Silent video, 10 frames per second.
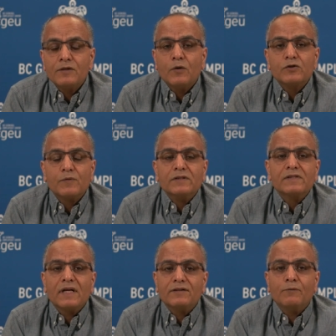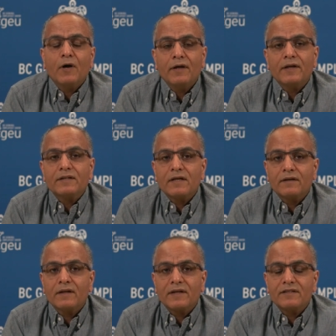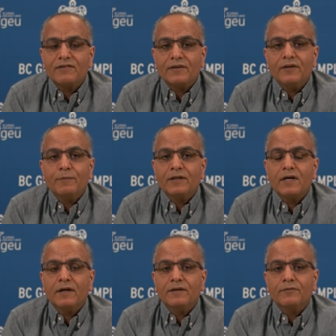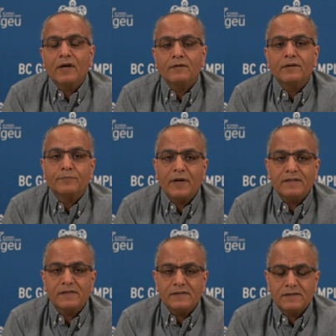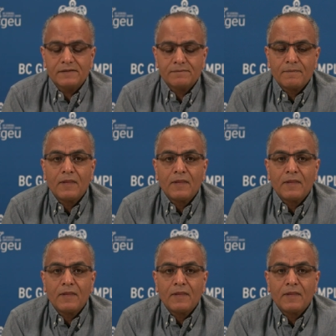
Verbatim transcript: those ones that violate the collective agreement on a regular basis.